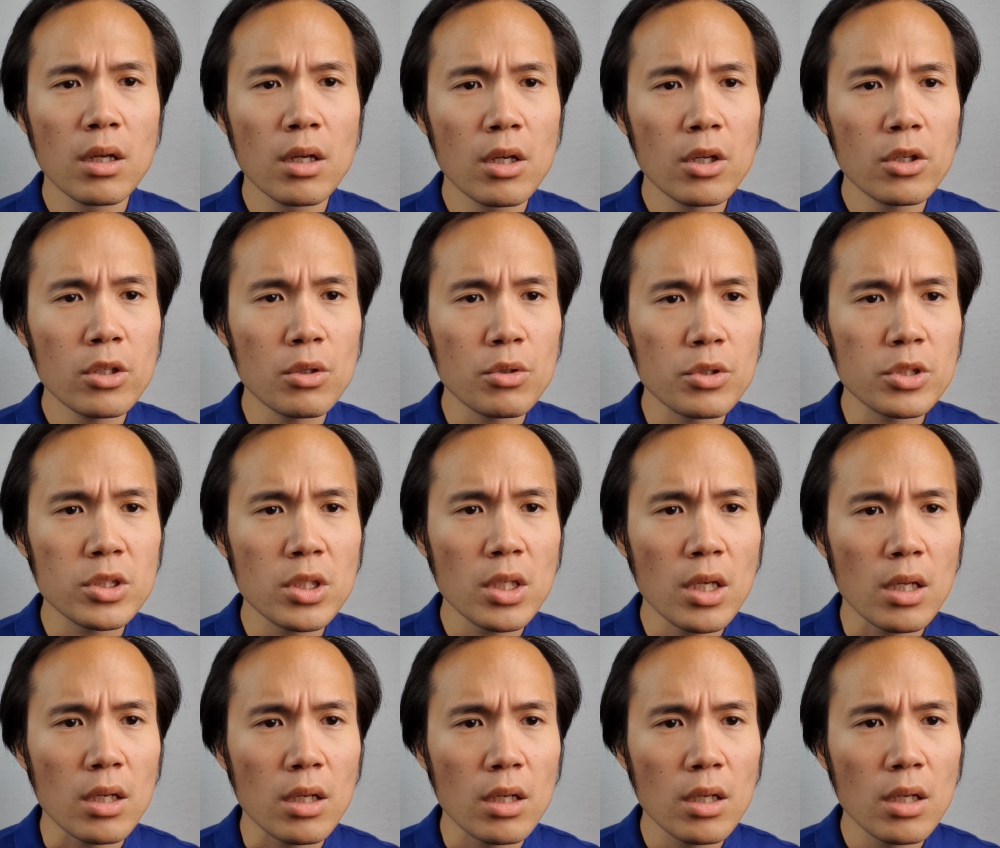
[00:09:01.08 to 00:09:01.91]
You
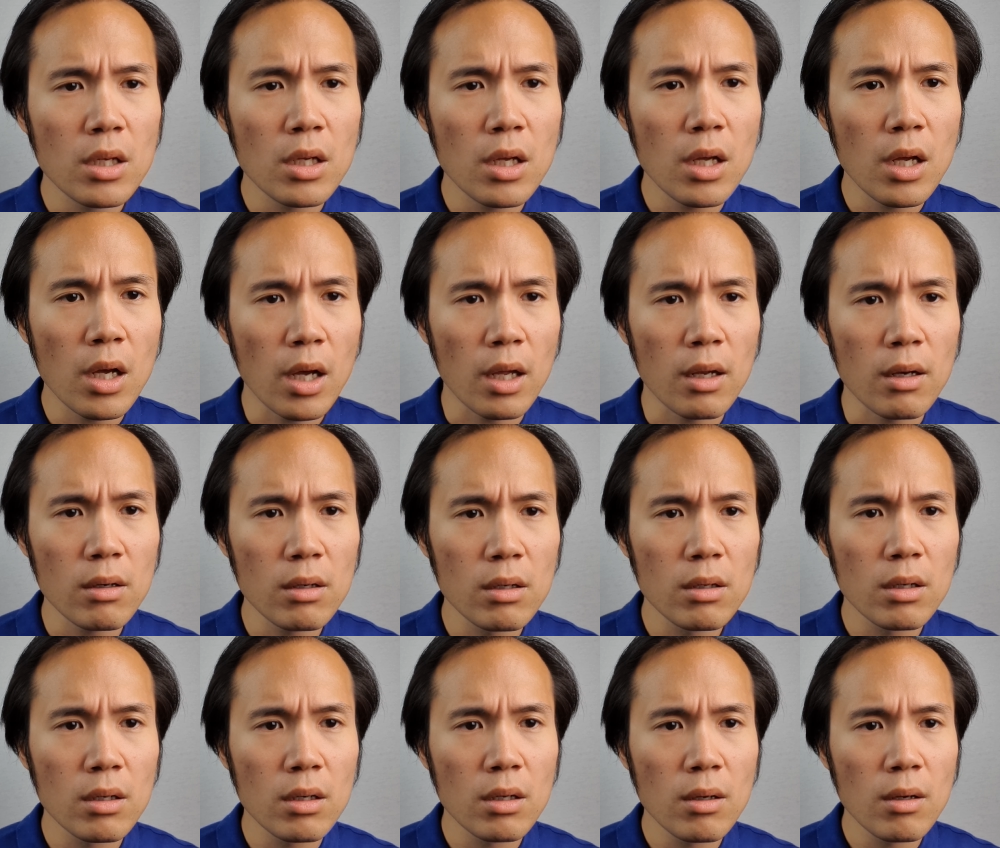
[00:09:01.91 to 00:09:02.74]
said, Hun,
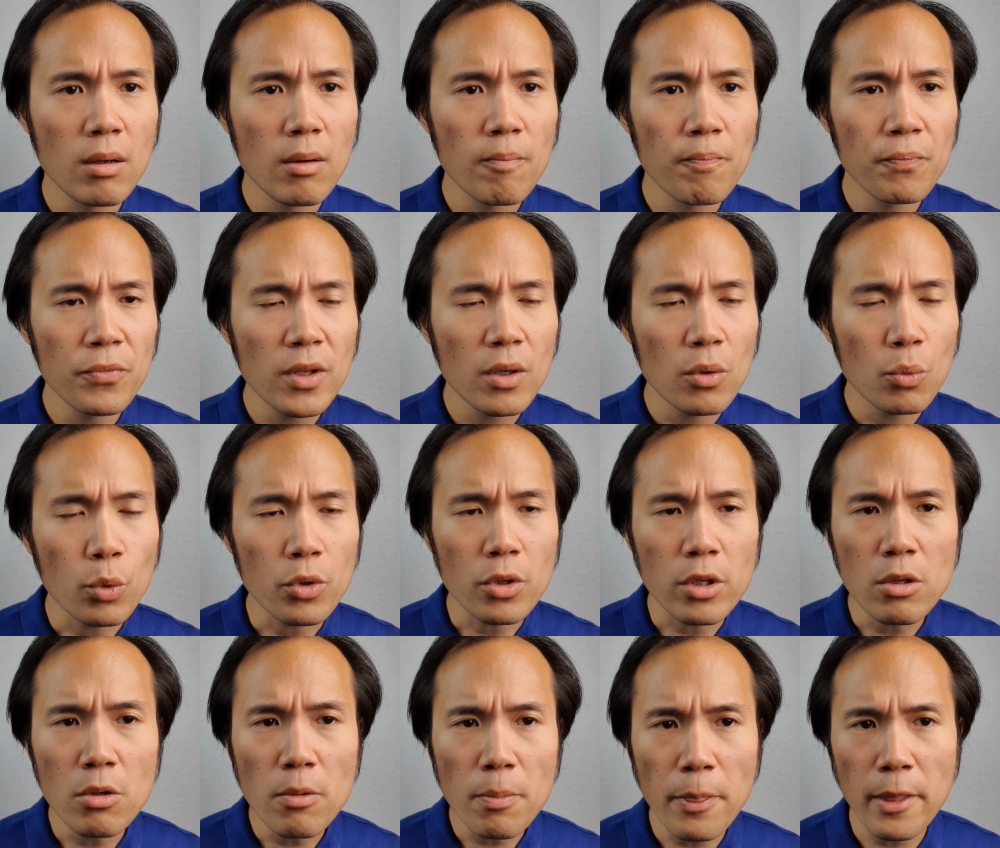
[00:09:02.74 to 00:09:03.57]
what do
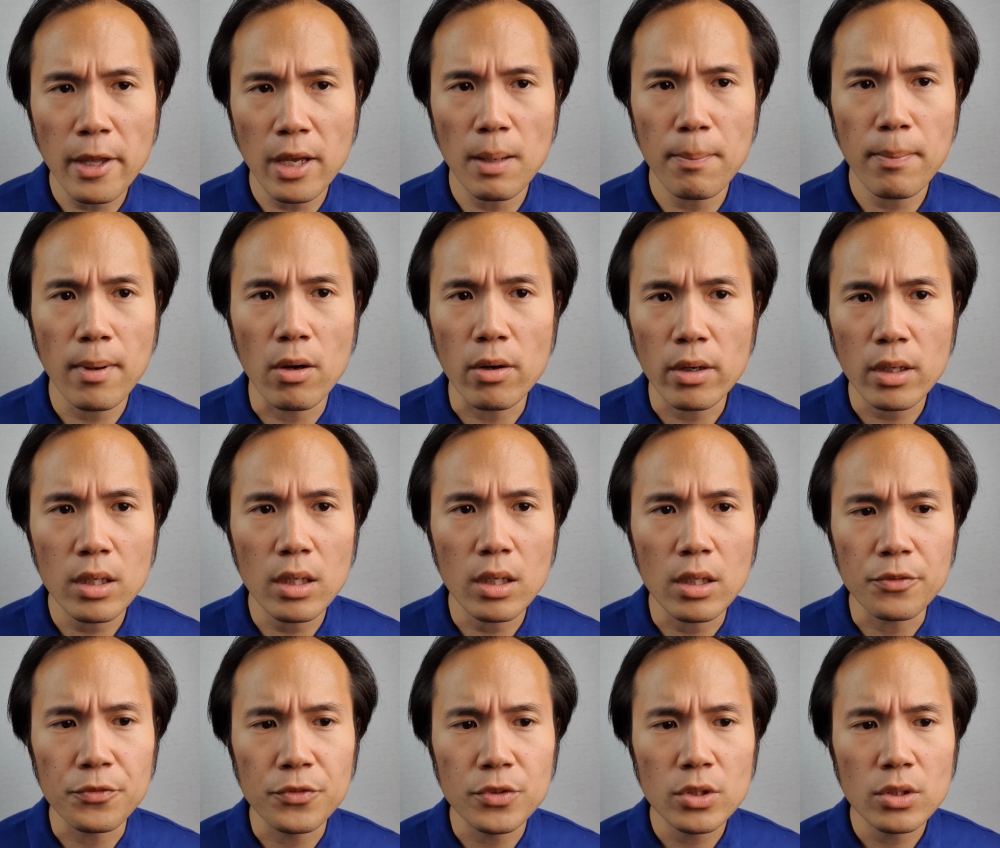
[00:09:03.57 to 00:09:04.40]
you think about
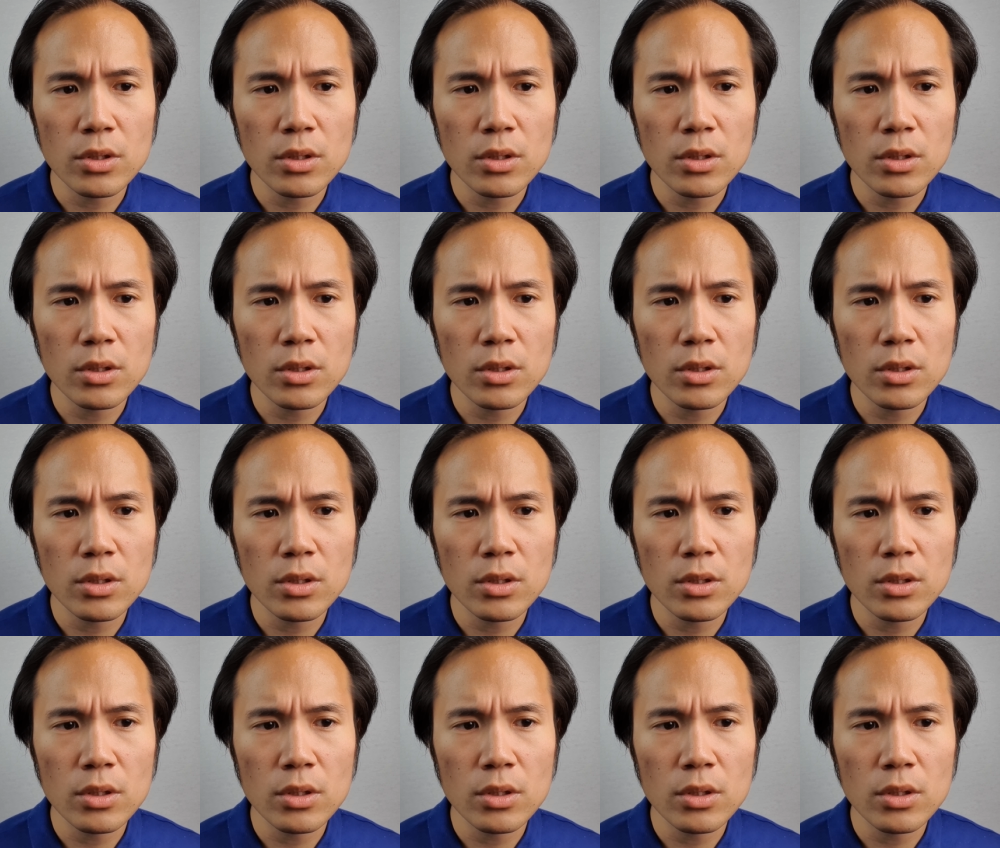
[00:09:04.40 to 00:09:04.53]
kids?